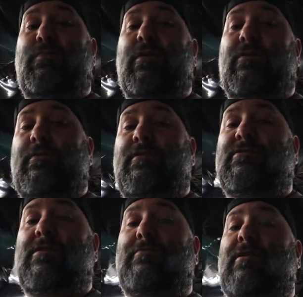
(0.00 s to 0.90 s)
build,
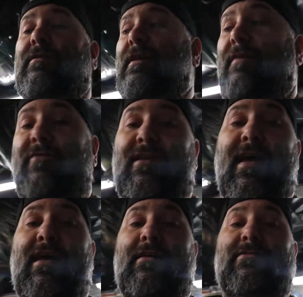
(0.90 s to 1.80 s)
something the
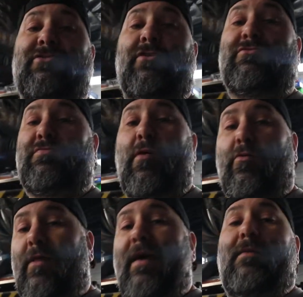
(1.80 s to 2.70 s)
everyday Joe
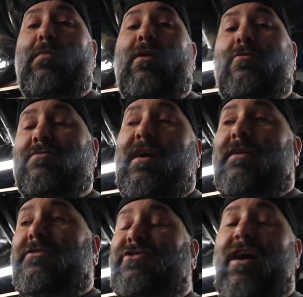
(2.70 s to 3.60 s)
Schmo like me who's
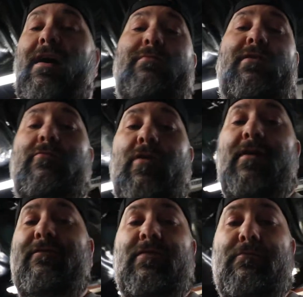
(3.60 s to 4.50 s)
got a job and a
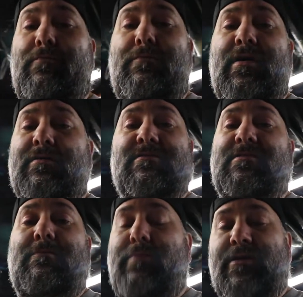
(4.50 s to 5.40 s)
wife and bills
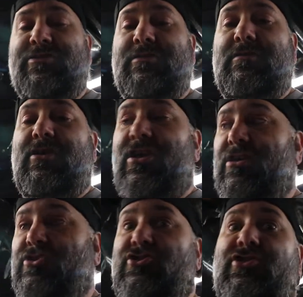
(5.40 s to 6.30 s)
and a budget
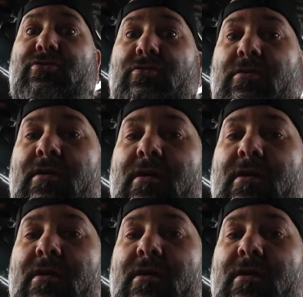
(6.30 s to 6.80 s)
can do,